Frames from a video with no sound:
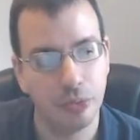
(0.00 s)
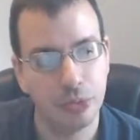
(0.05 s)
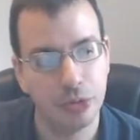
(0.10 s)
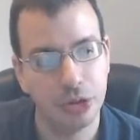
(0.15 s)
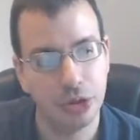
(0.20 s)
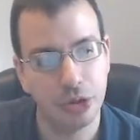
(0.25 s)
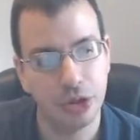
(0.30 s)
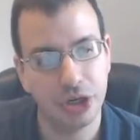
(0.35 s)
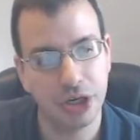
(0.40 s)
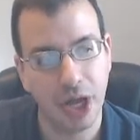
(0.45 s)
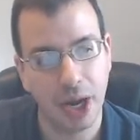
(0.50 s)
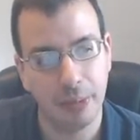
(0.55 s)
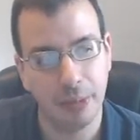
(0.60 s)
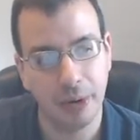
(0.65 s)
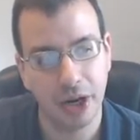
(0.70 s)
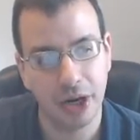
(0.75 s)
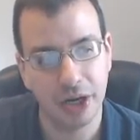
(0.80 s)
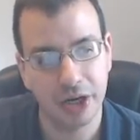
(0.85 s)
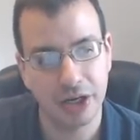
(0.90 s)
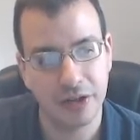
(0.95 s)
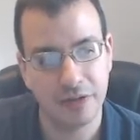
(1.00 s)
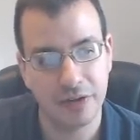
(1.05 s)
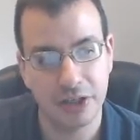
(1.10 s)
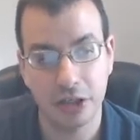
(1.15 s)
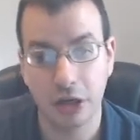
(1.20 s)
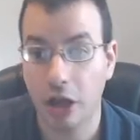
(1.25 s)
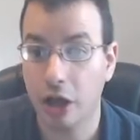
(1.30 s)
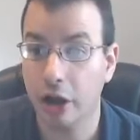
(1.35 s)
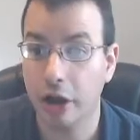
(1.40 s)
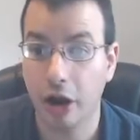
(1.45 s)
doing the dot product of
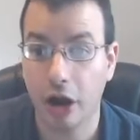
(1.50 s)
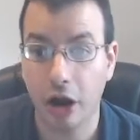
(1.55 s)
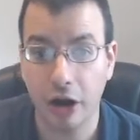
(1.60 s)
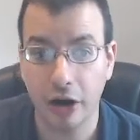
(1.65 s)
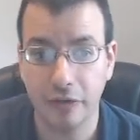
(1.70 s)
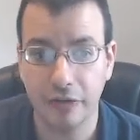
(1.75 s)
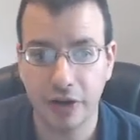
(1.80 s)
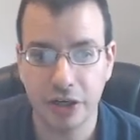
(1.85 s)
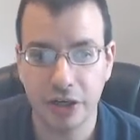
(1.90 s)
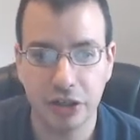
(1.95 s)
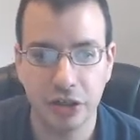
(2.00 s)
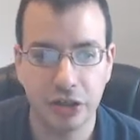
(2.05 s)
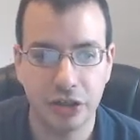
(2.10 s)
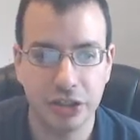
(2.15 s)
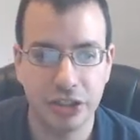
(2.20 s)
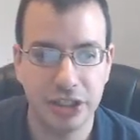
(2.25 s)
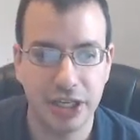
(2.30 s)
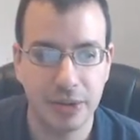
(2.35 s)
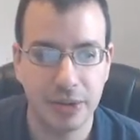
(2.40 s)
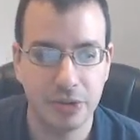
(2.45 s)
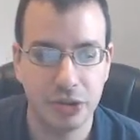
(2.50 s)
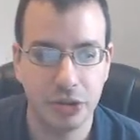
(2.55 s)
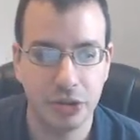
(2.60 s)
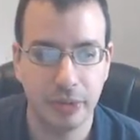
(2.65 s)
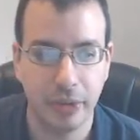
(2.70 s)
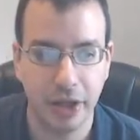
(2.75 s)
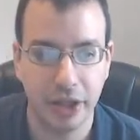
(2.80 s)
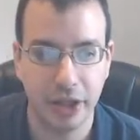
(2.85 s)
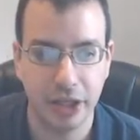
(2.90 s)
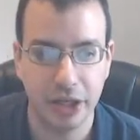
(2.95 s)
this long r vector is the same as doing
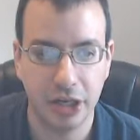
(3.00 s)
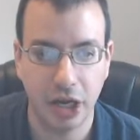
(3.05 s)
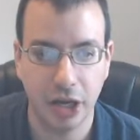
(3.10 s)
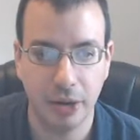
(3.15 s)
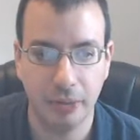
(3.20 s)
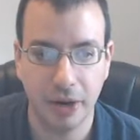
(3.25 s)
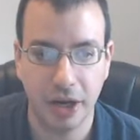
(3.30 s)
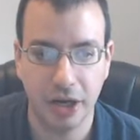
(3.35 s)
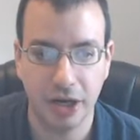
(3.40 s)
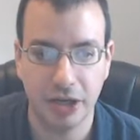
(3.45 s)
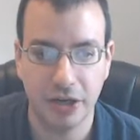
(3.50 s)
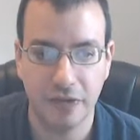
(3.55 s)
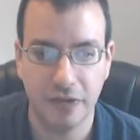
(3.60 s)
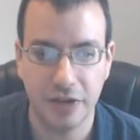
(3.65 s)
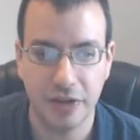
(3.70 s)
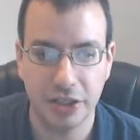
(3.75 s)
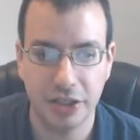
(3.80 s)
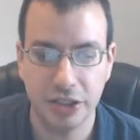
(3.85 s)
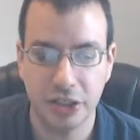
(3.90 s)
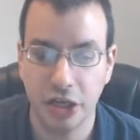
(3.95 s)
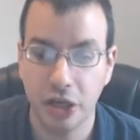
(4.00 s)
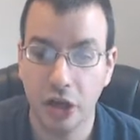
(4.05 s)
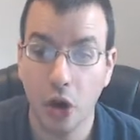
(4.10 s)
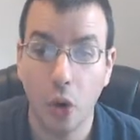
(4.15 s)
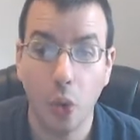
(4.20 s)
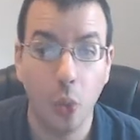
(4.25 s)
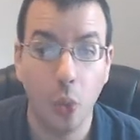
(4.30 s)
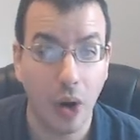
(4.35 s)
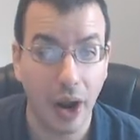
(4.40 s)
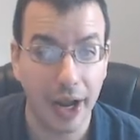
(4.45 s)
by the dot product of this
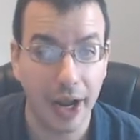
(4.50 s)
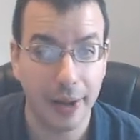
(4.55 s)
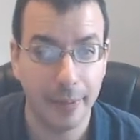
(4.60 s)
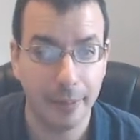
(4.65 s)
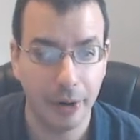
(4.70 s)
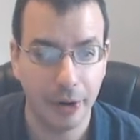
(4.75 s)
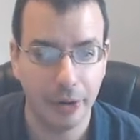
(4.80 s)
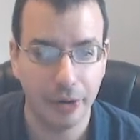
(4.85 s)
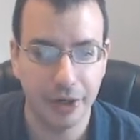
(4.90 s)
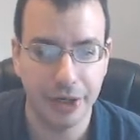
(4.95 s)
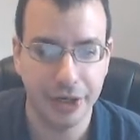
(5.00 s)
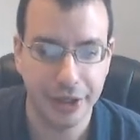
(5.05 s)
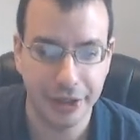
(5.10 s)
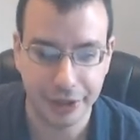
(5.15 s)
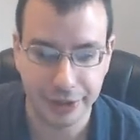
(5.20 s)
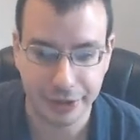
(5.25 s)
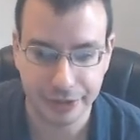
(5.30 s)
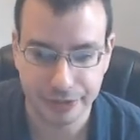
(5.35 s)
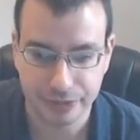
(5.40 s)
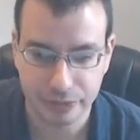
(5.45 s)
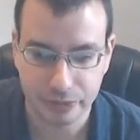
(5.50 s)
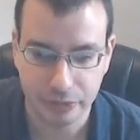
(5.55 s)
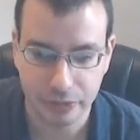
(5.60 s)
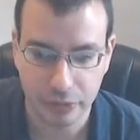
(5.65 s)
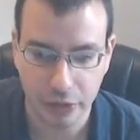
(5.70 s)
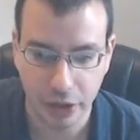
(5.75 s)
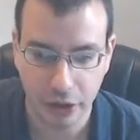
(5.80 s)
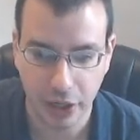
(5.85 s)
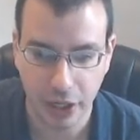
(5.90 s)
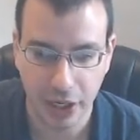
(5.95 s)
y component here.
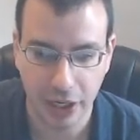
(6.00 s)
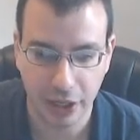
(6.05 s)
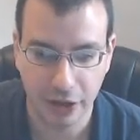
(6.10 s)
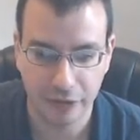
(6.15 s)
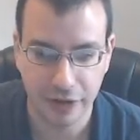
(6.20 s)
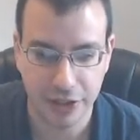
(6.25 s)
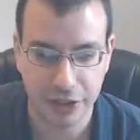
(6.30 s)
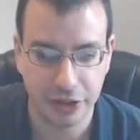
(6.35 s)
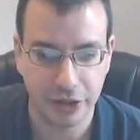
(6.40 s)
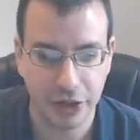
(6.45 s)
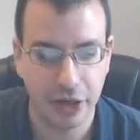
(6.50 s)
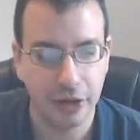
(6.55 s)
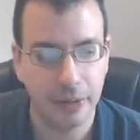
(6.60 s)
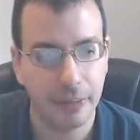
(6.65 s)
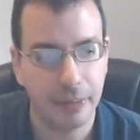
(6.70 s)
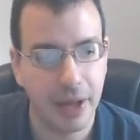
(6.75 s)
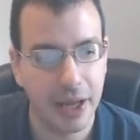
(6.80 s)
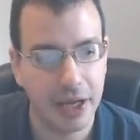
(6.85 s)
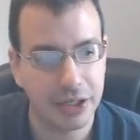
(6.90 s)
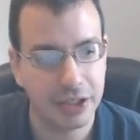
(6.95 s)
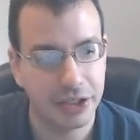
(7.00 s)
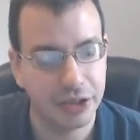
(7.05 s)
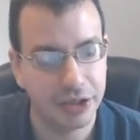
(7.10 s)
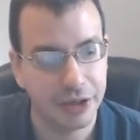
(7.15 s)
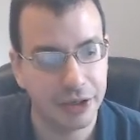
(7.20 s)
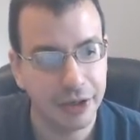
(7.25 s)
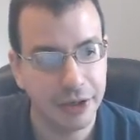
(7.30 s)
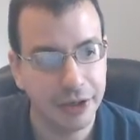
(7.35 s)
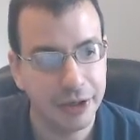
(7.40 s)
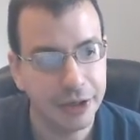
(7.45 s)
Okay, little vector there. Excellent.
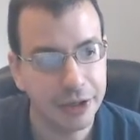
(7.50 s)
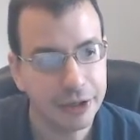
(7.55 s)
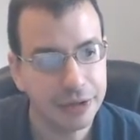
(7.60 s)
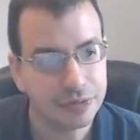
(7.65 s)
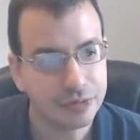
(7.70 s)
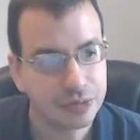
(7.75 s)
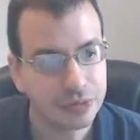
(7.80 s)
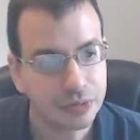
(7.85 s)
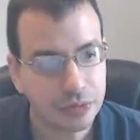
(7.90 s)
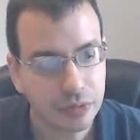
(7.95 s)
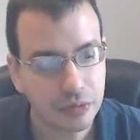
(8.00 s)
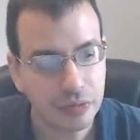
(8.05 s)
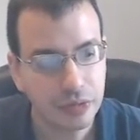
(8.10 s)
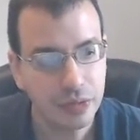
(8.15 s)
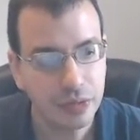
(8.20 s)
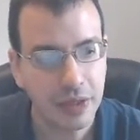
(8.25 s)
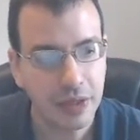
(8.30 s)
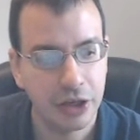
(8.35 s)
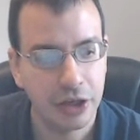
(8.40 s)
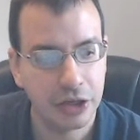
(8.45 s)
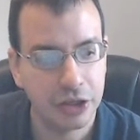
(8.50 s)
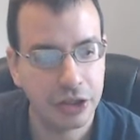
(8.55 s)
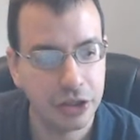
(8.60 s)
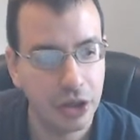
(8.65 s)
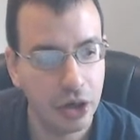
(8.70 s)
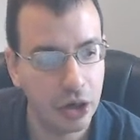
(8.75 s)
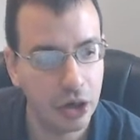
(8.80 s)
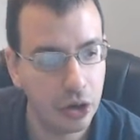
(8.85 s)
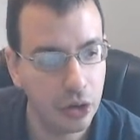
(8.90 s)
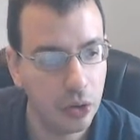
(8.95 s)

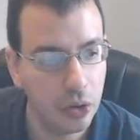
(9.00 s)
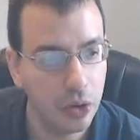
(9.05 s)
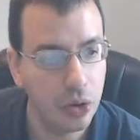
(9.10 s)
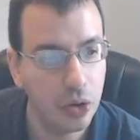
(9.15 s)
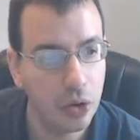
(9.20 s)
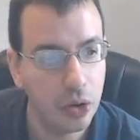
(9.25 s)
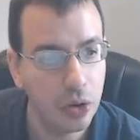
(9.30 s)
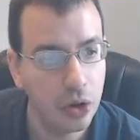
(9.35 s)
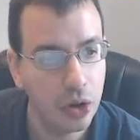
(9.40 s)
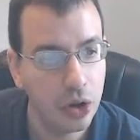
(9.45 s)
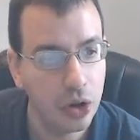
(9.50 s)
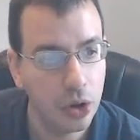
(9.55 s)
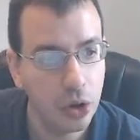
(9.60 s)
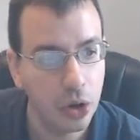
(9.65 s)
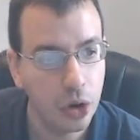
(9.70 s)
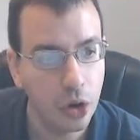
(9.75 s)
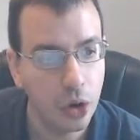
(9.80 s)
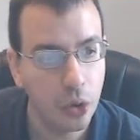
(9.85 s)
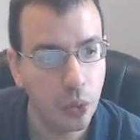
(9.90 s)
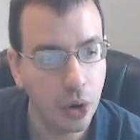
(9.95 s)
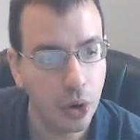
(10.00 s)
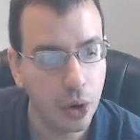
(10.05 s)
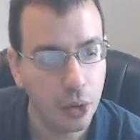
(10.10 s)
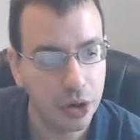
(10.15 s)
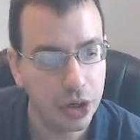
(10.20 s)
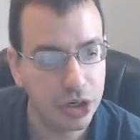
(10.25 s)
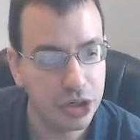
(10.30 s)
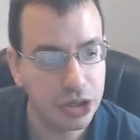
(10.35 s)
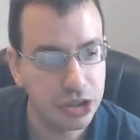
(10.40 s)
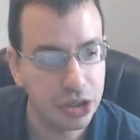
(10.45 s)
So what we're
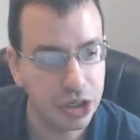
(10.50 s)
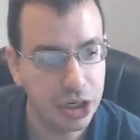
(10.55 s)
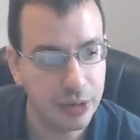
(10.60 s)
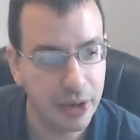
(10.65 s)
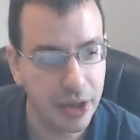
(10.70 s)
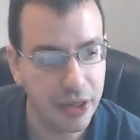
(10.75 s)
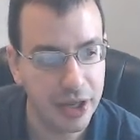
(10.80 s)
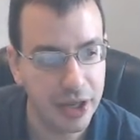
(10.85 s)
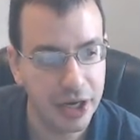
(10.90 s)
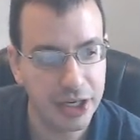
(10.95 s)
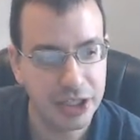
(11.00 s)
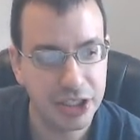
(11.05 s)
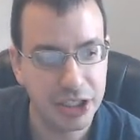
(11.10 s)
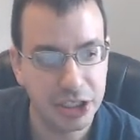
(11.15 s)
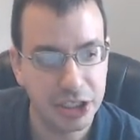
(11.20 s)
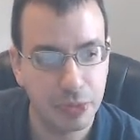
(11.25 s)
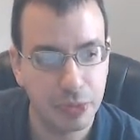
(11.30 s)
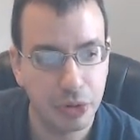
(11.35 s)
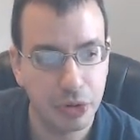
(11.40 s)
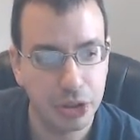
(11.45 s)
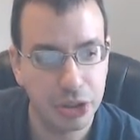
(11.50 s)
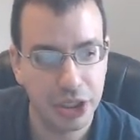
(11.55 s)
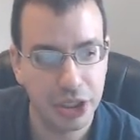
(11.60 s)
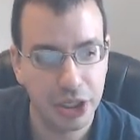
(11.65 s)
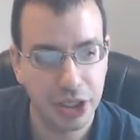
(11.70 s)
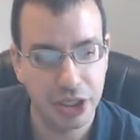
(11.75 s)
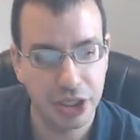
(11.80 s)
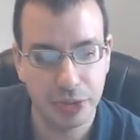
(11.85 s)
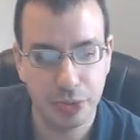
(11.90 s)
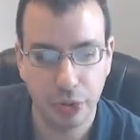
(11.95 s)
concerned about then is this portion
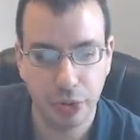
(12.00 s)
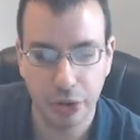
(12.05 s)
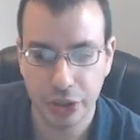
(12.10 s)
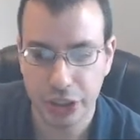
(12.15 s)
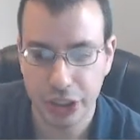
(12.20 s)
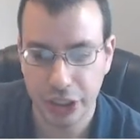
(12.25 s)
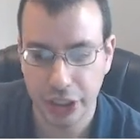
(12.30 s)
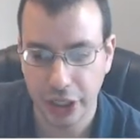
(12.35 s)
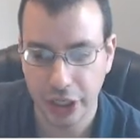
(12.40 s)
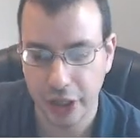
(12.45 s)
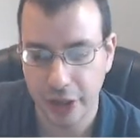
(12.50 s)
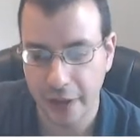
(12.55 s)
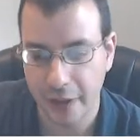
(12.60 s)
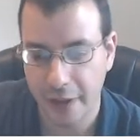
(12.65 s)
and this portion.